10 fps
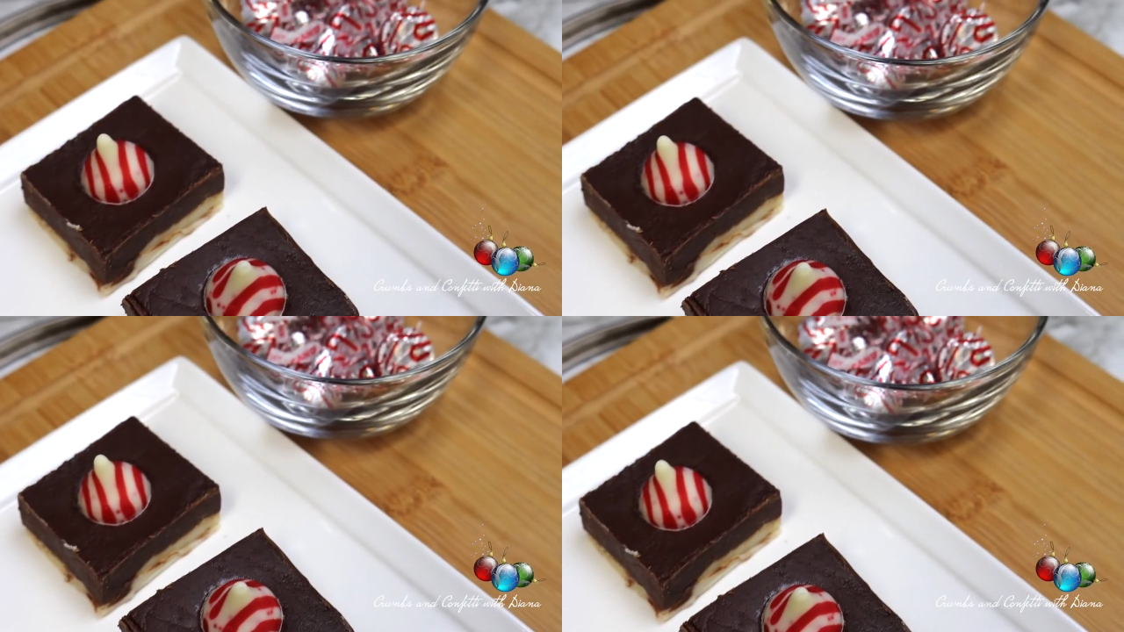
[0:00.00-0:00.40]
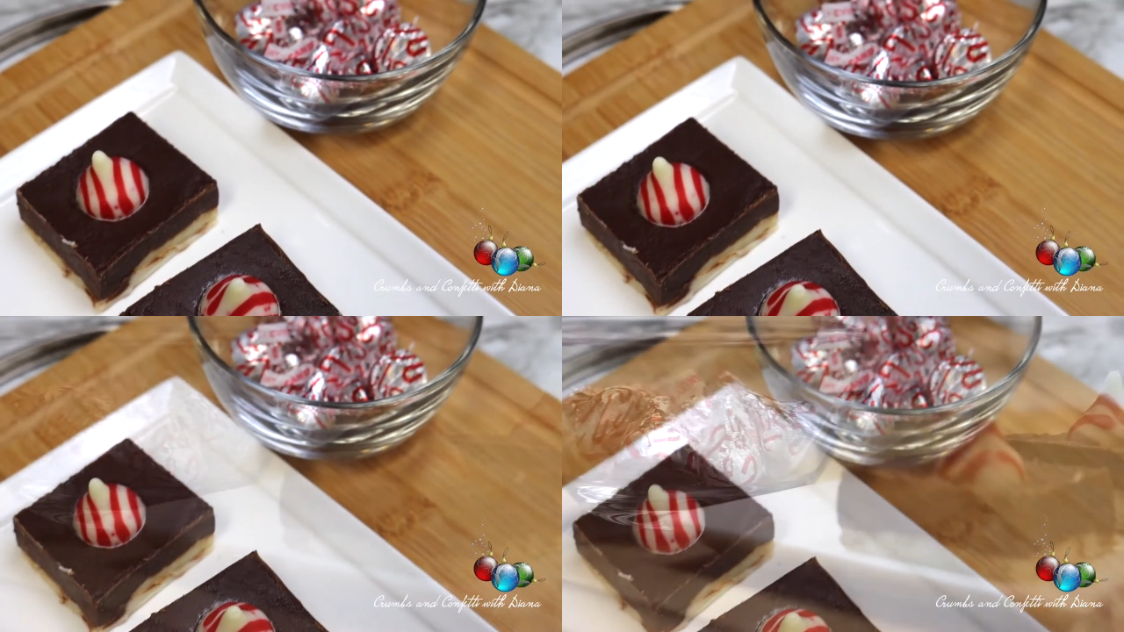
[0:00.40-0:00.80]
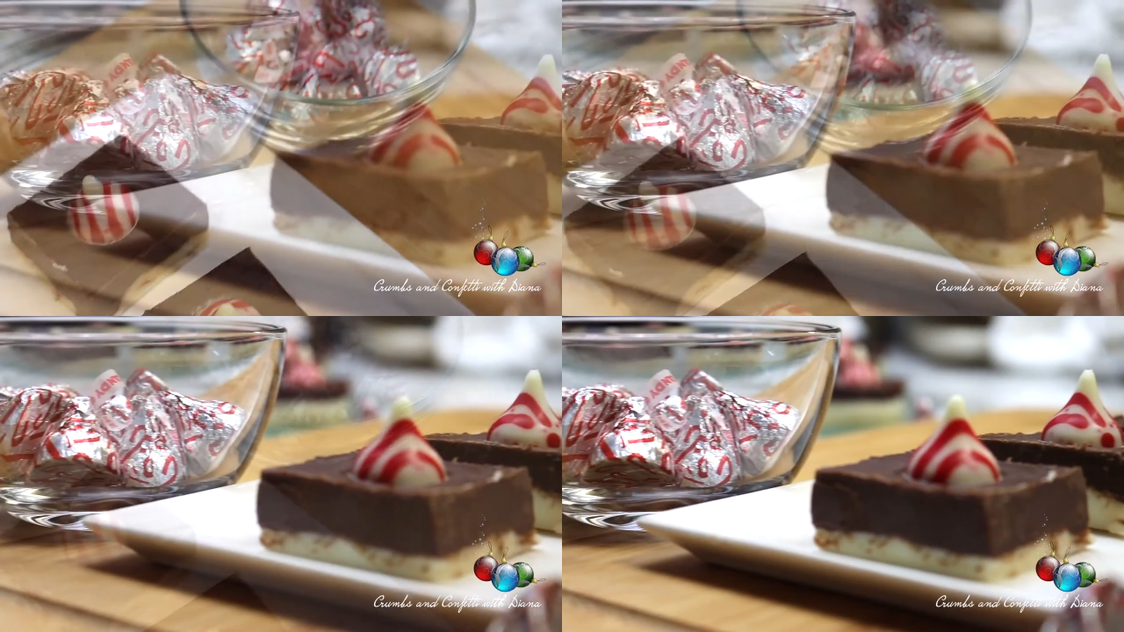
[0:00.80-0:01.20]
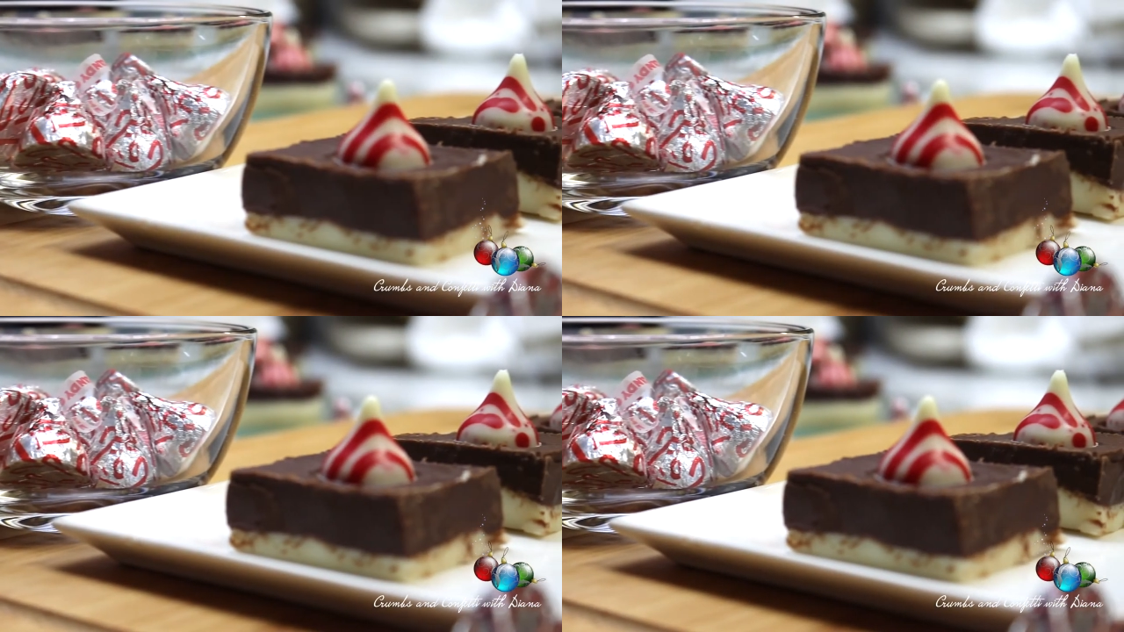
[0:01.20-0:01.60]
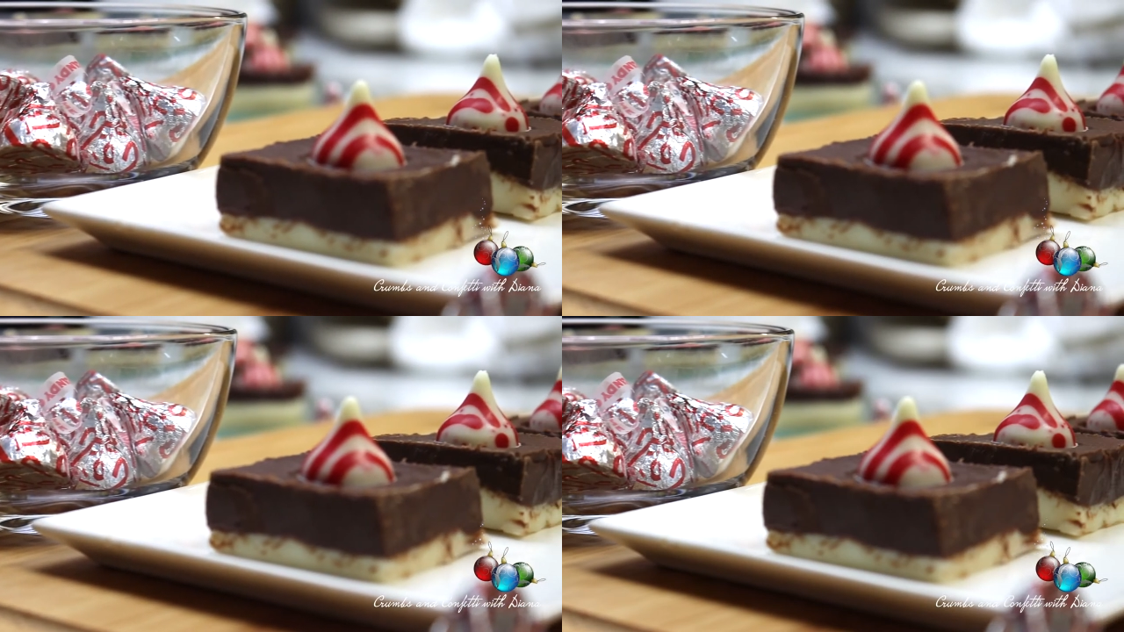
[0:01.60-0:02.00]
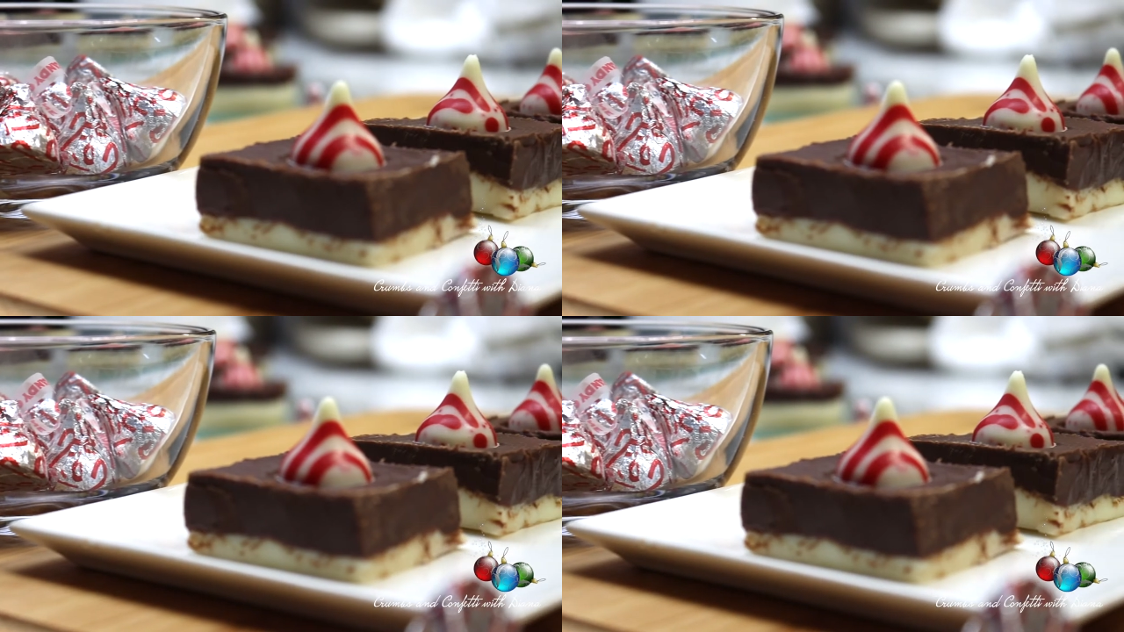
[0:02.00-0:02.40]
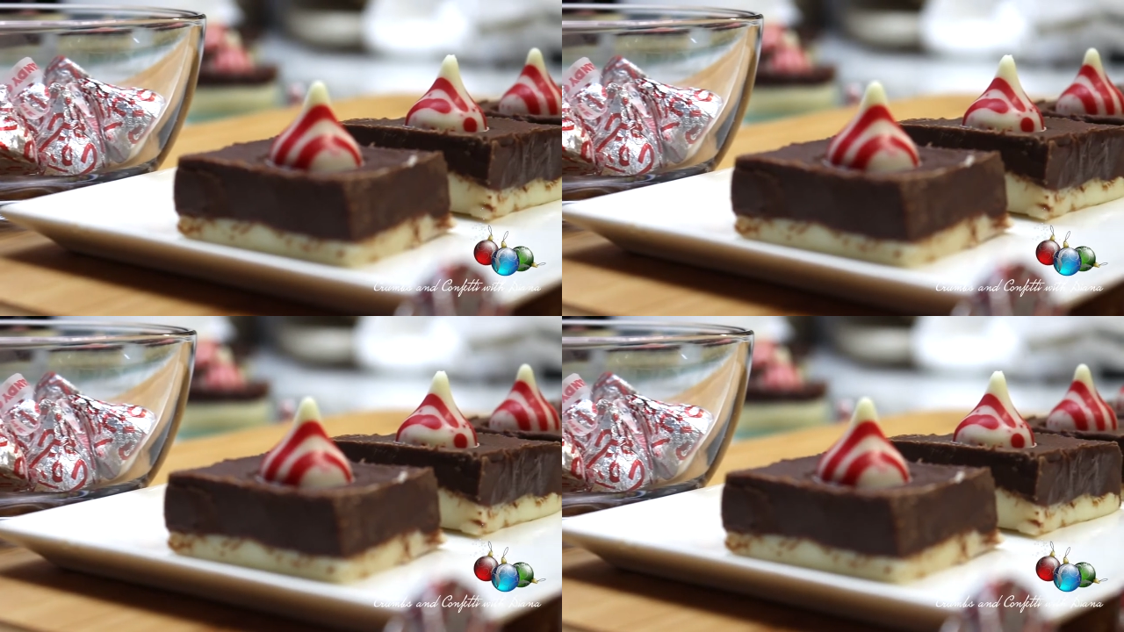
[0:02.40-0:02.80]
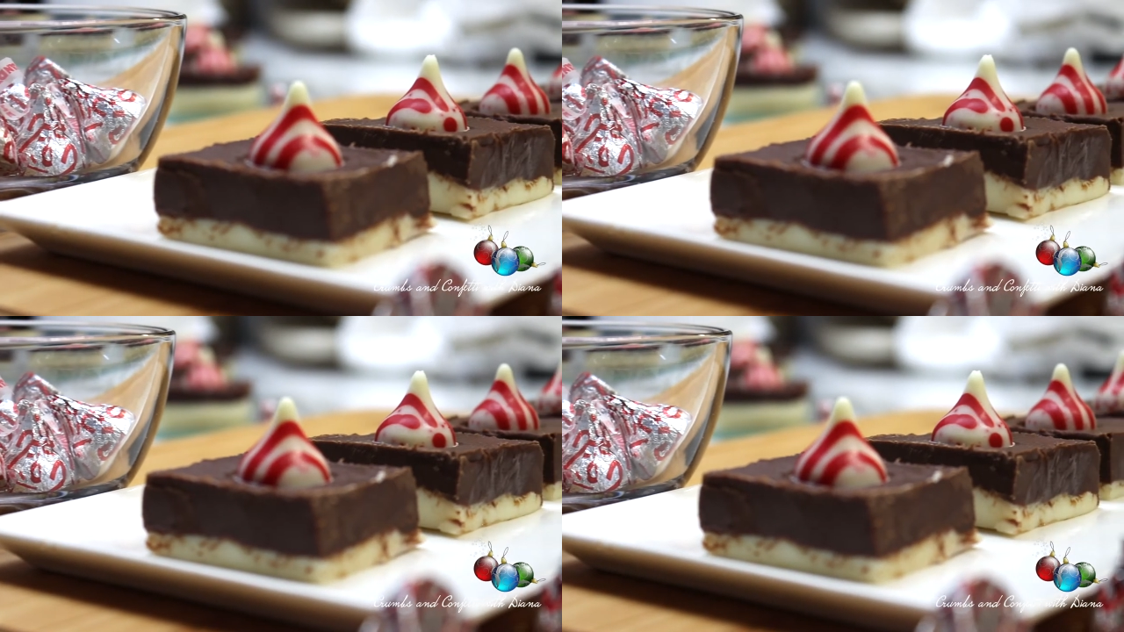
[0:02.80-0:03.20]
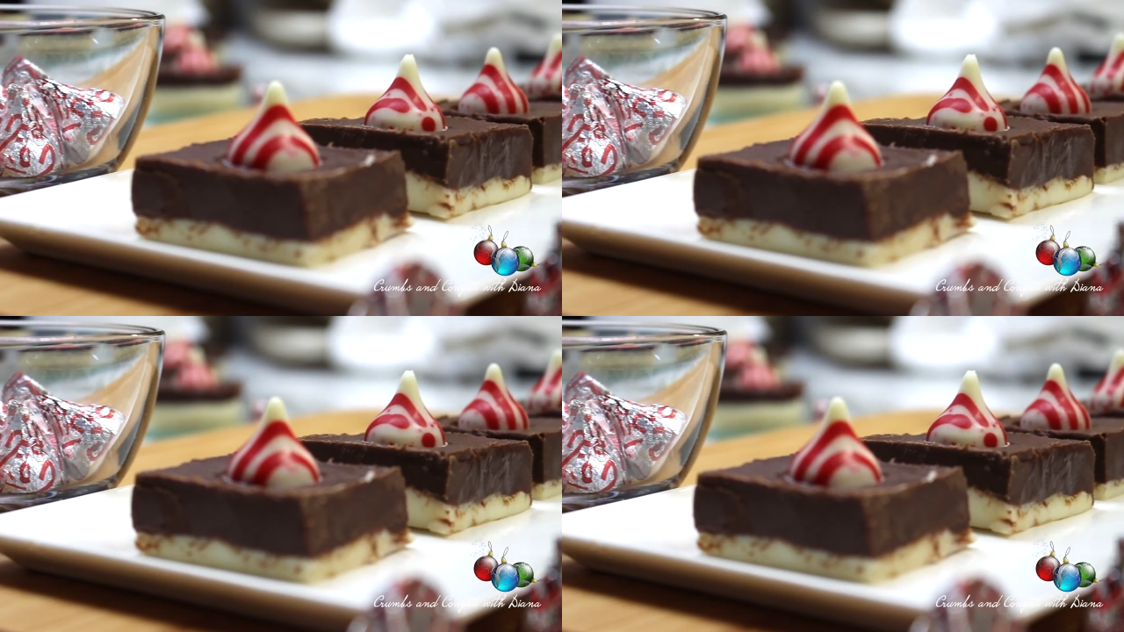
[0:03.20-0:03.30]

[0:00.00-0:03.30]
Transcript: [unreadable: no face in view]